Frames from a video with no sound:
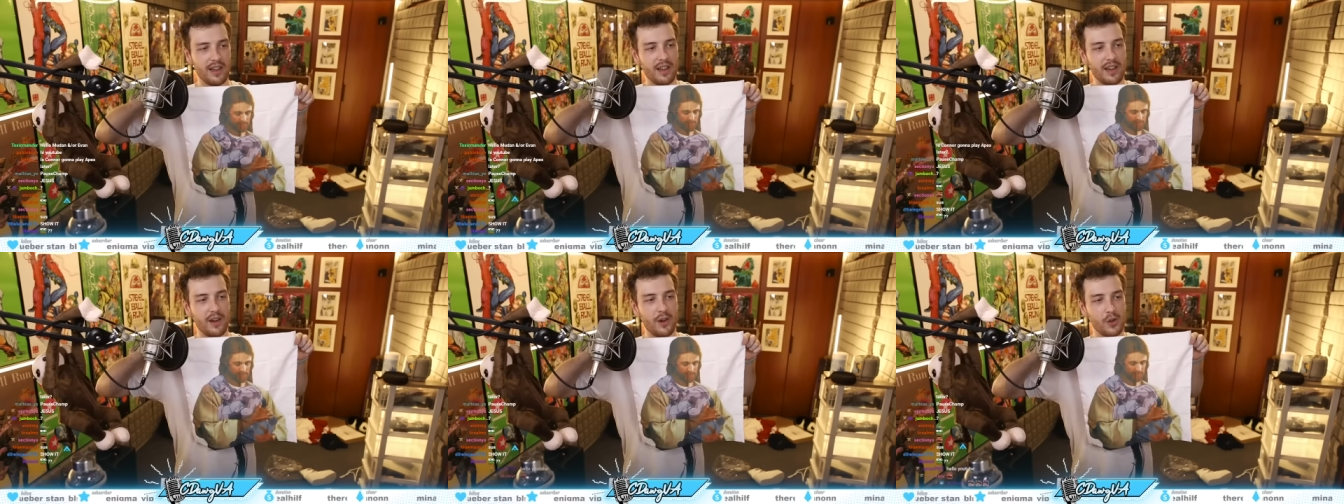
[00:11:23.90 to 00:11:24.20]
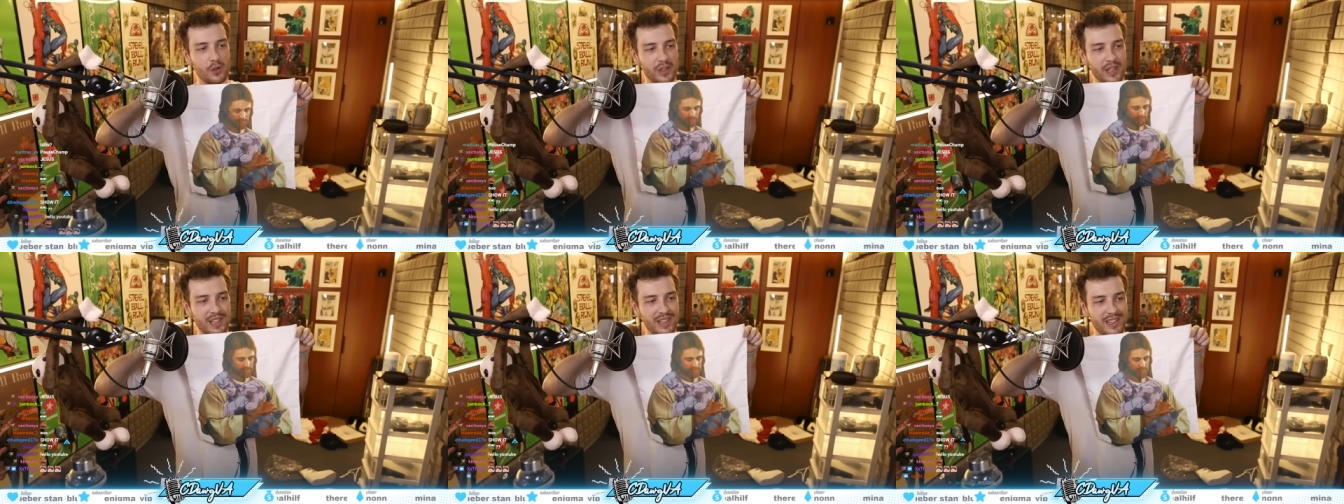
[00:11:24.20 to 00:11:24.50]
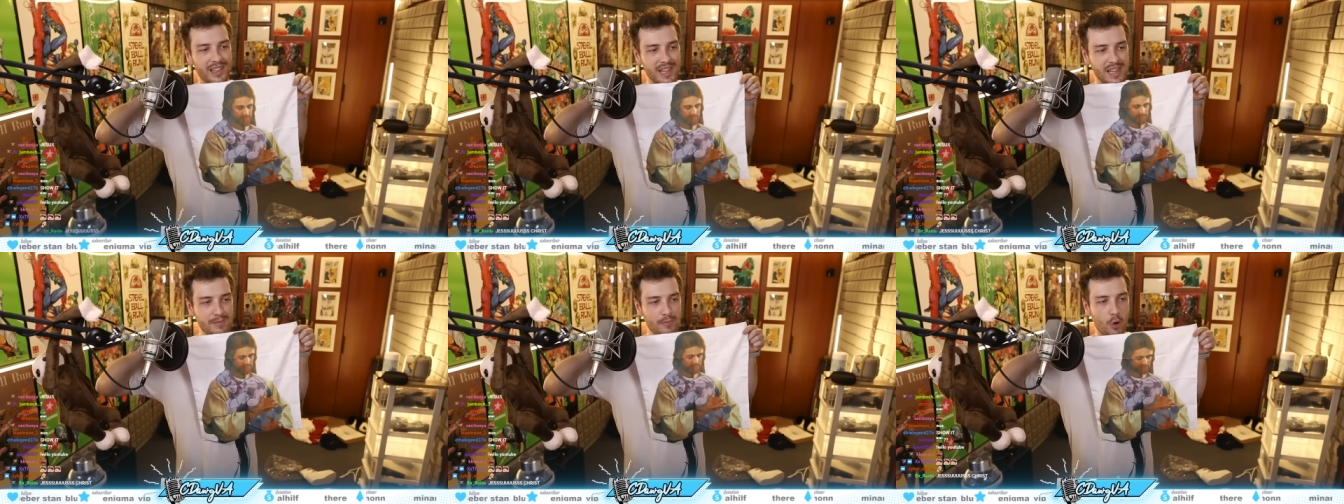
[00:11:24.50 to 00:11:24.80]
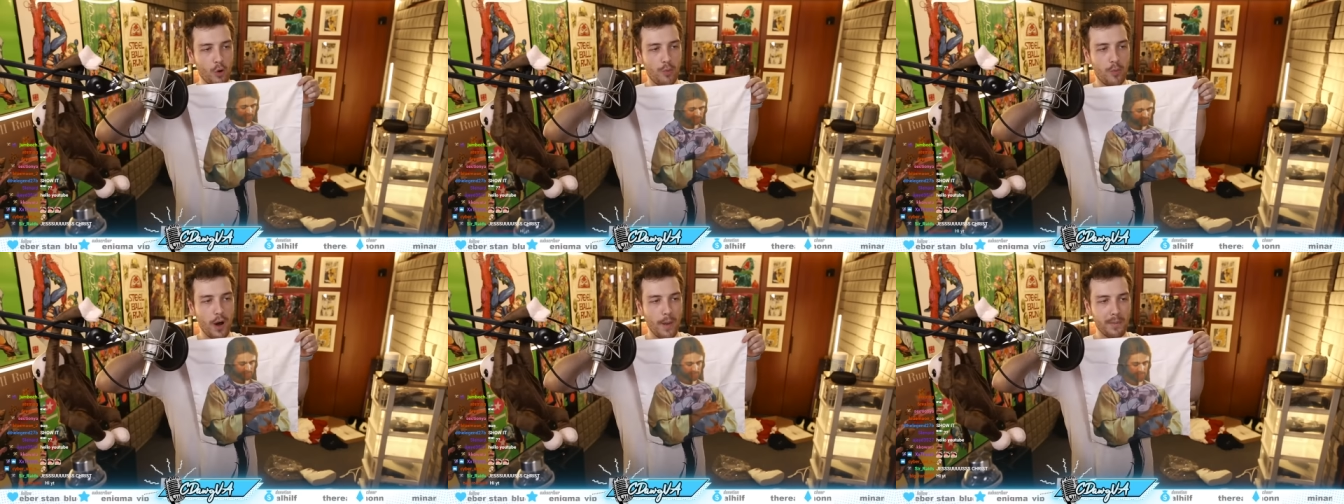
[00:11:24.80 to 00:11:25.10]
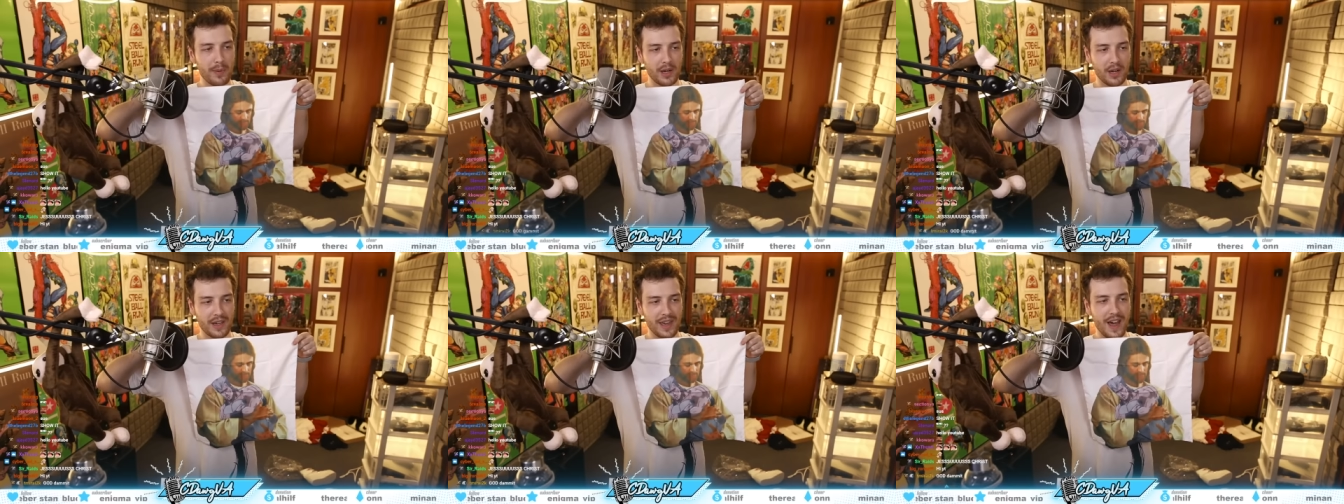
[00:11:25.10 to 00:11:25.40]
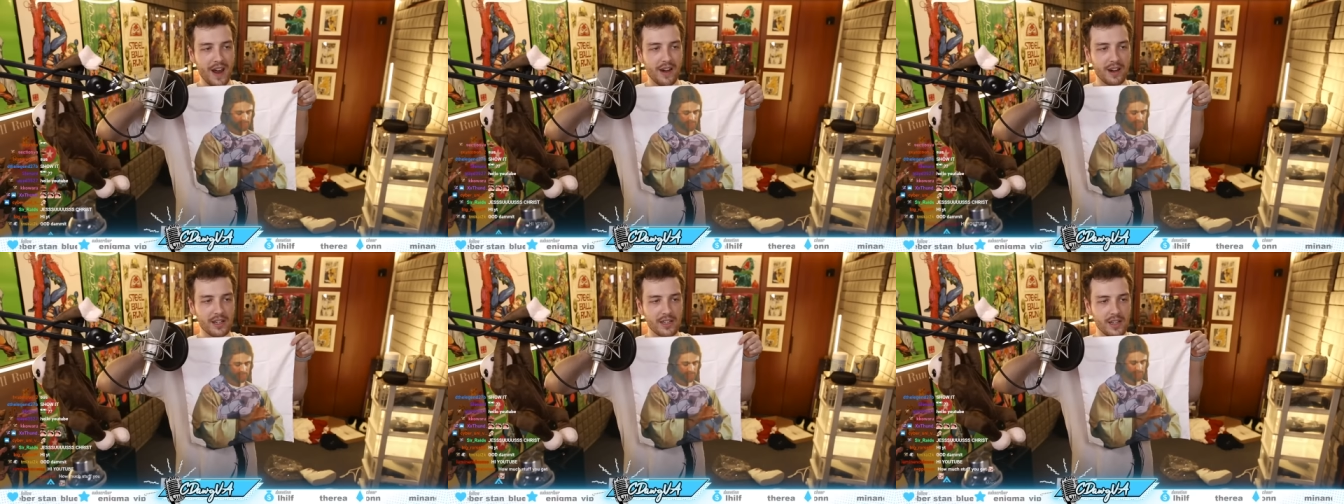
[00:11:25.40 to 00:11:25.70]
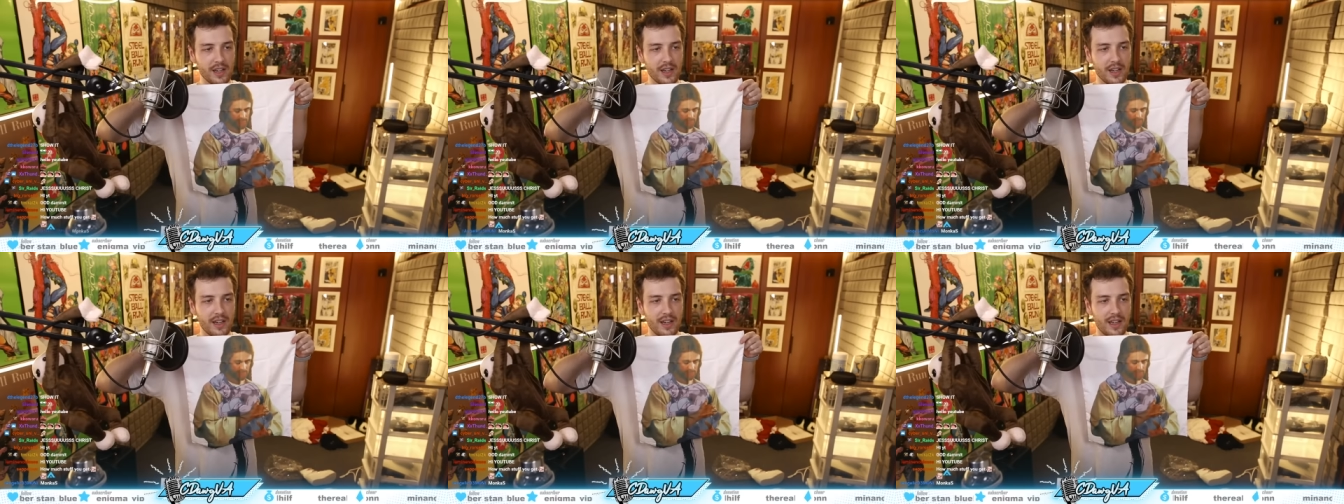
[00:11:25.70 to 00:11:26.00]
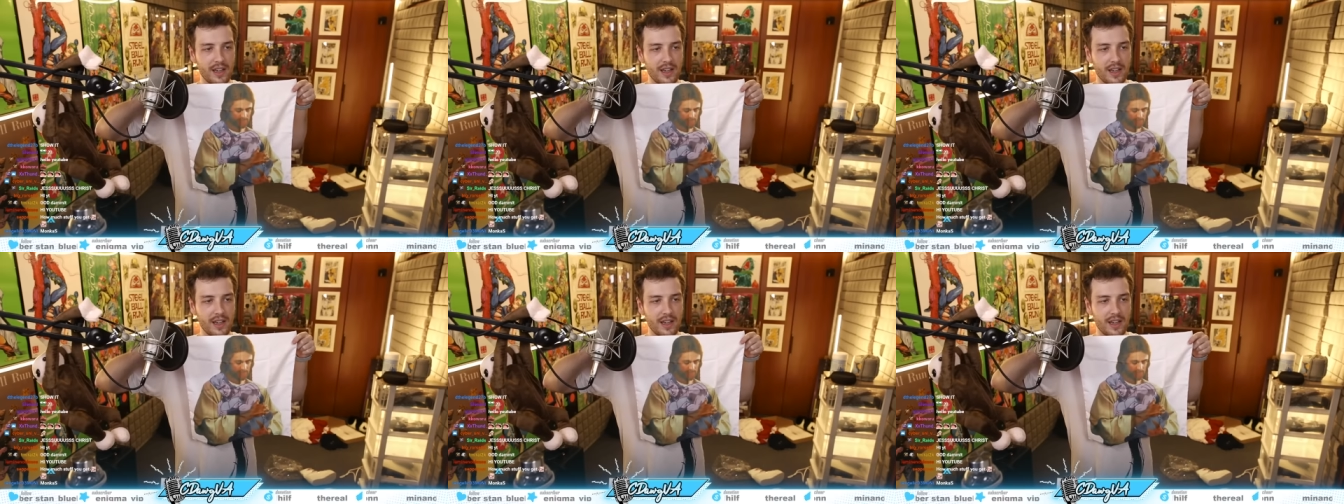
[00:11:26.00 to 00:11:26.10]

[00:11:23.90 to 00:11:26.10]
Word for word: uh, holding the more popular character,